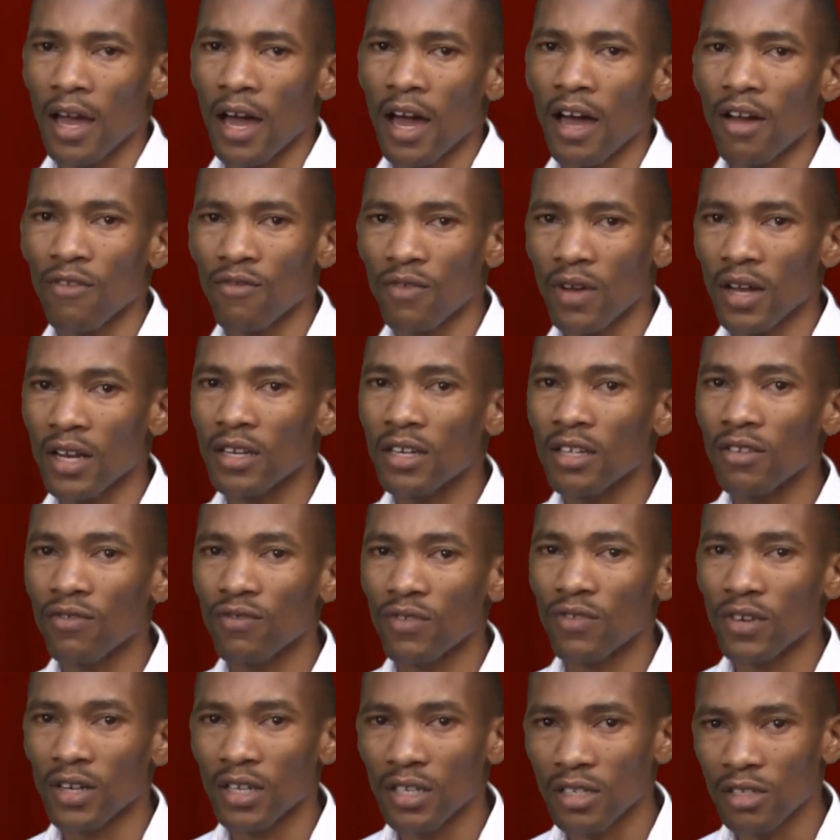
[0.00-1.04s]
have a
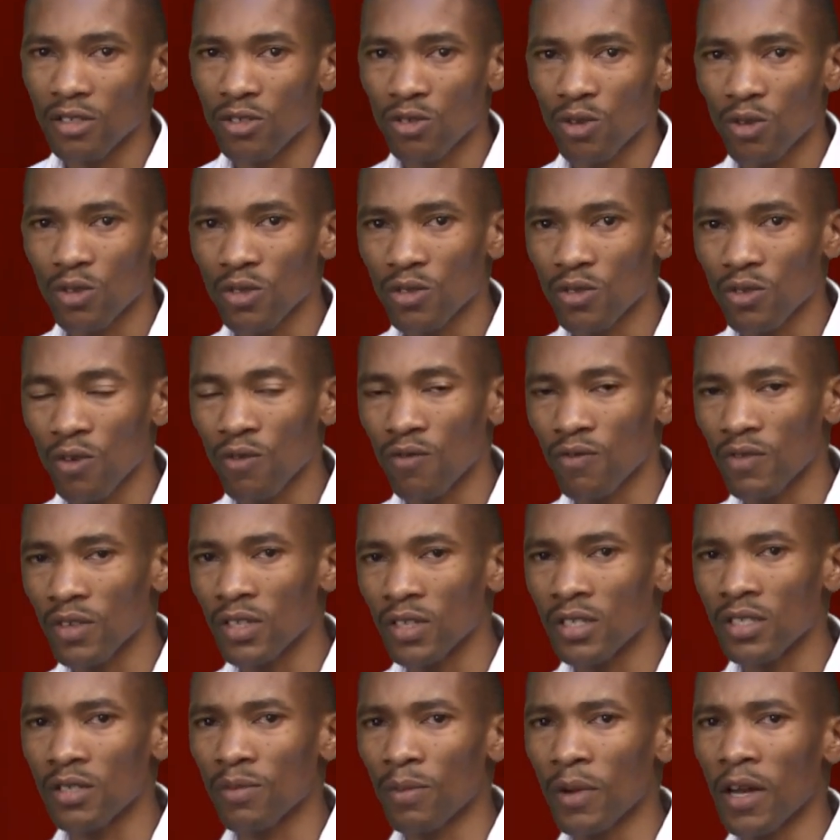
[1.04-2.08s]
different source
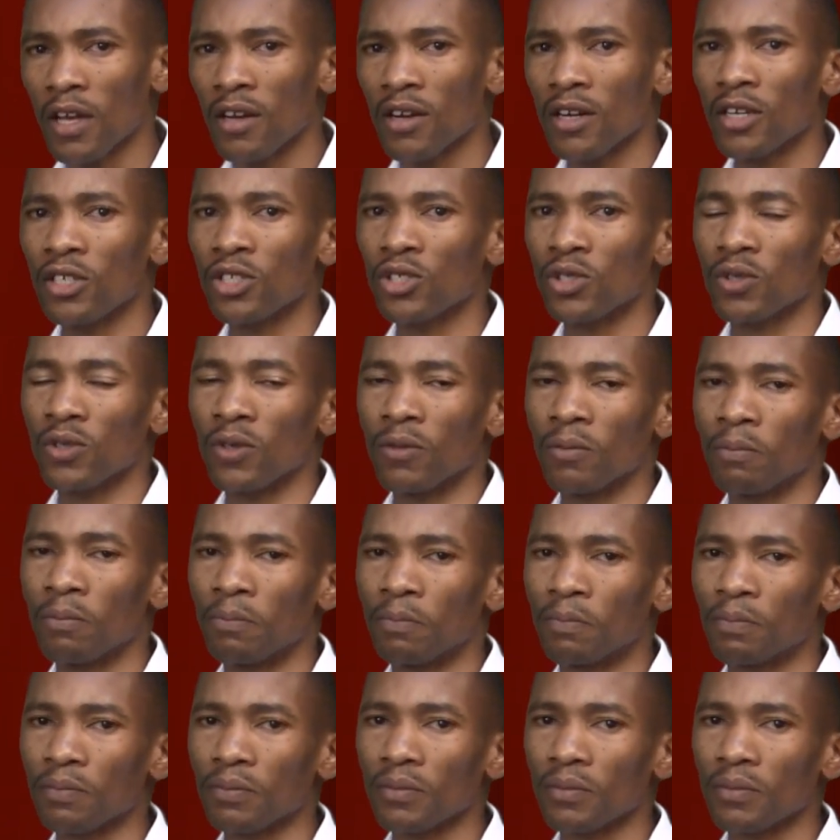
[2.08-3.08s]
of inspiration.